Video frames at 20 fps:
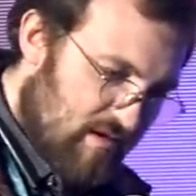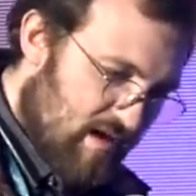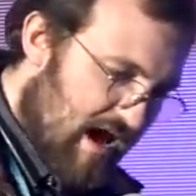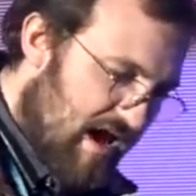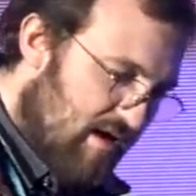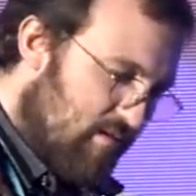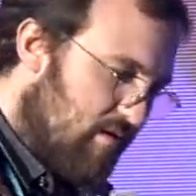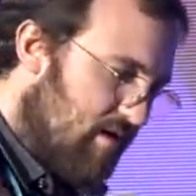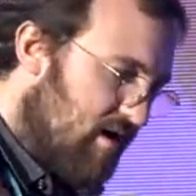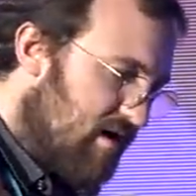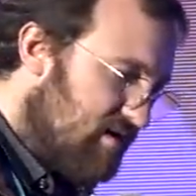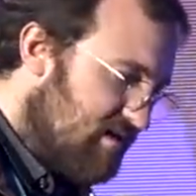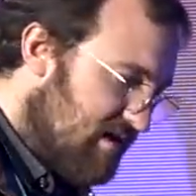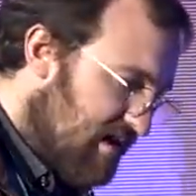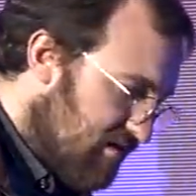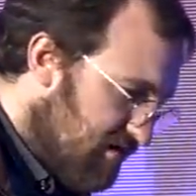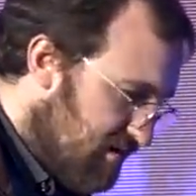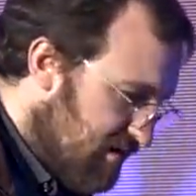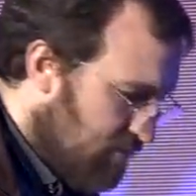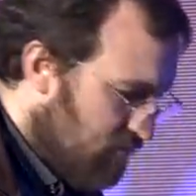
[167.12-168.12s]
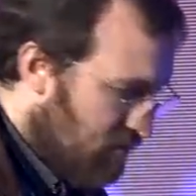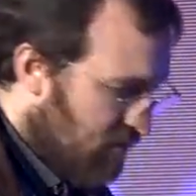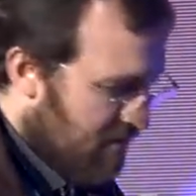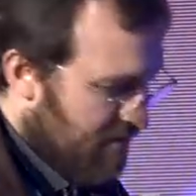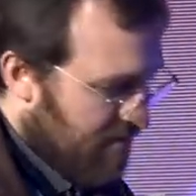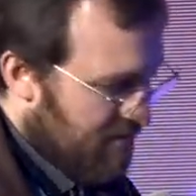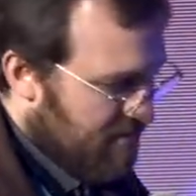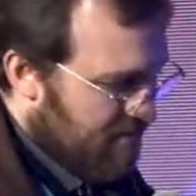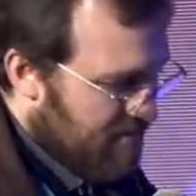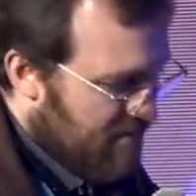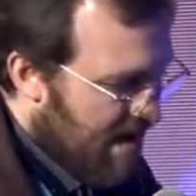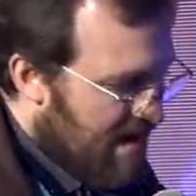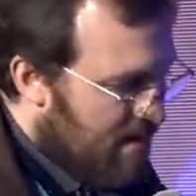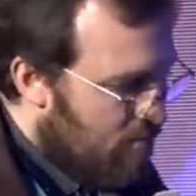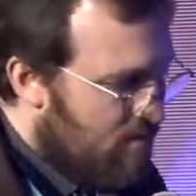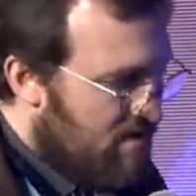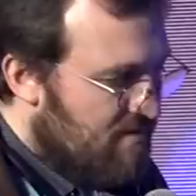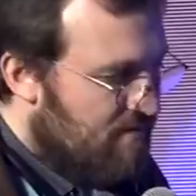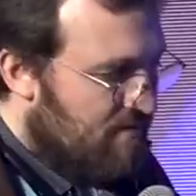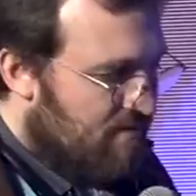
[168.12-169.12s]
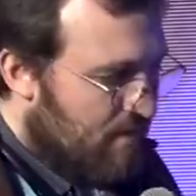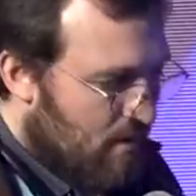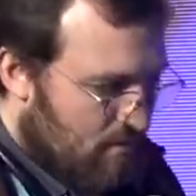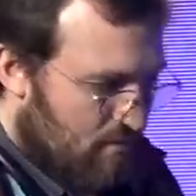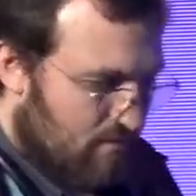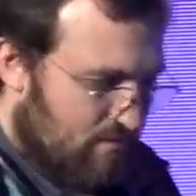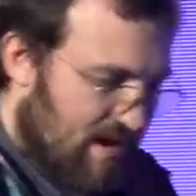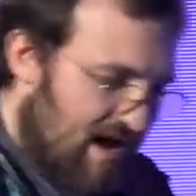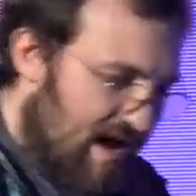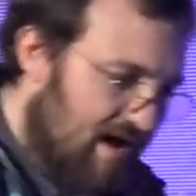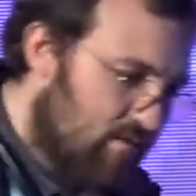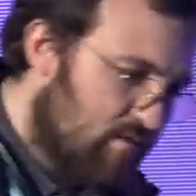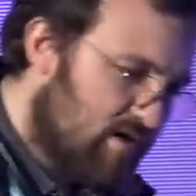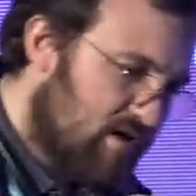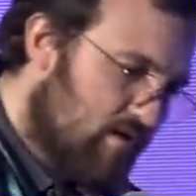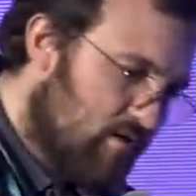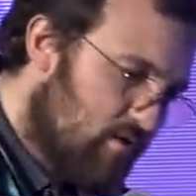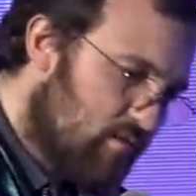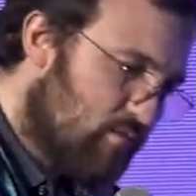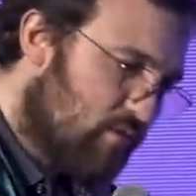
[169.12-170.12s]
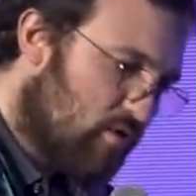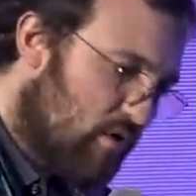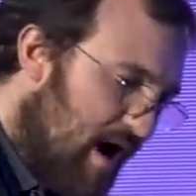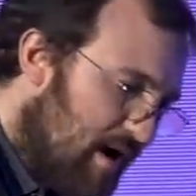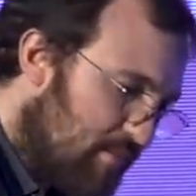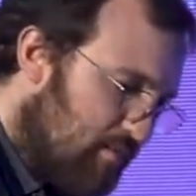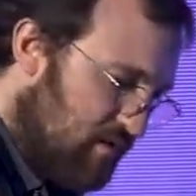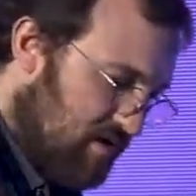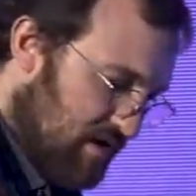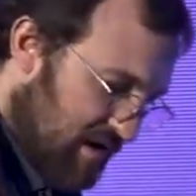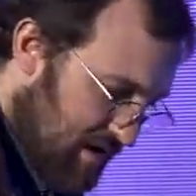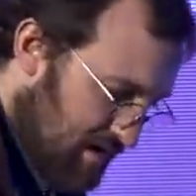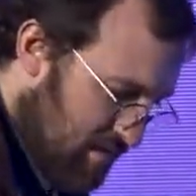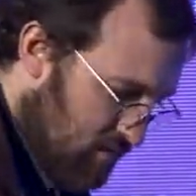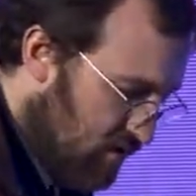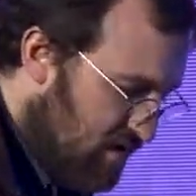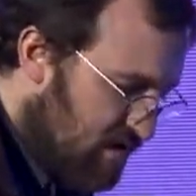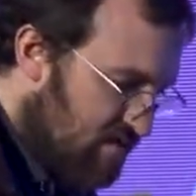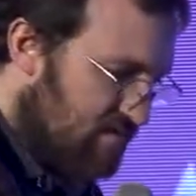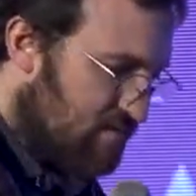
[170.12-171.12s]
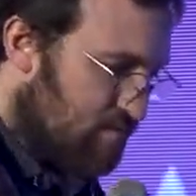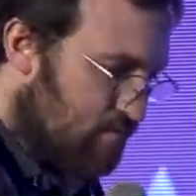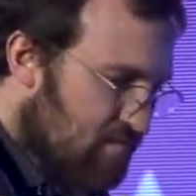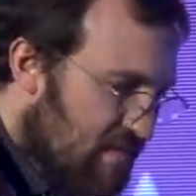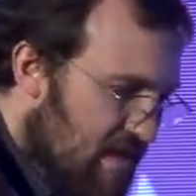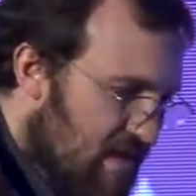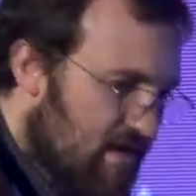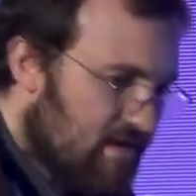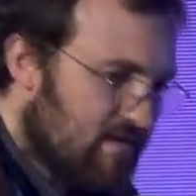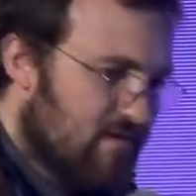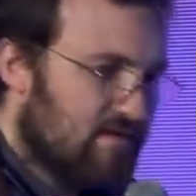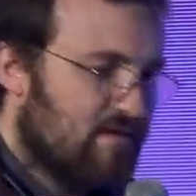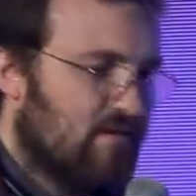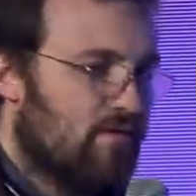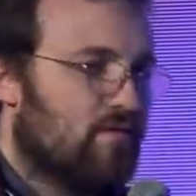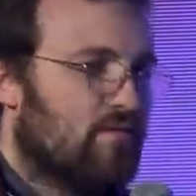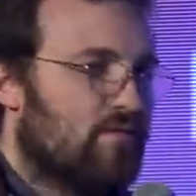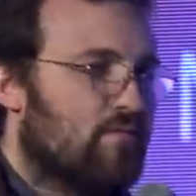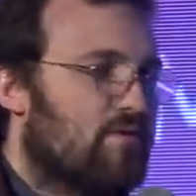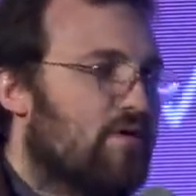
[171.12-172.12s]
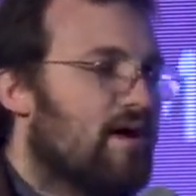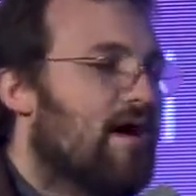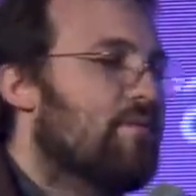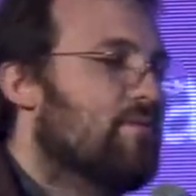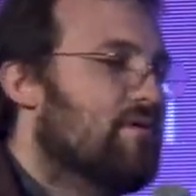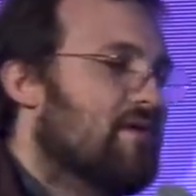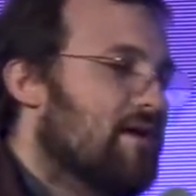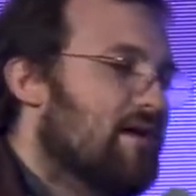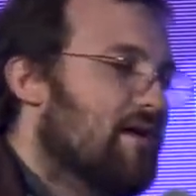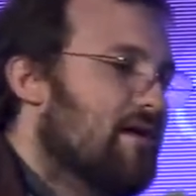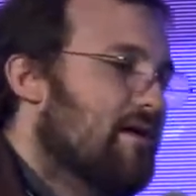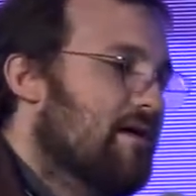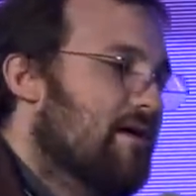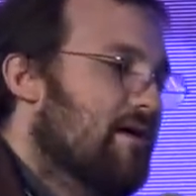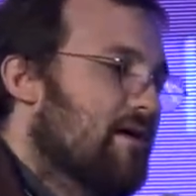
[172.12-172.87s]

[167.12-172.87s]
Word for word: how our identity works, how we vote, how we own property. What does it mean to own property?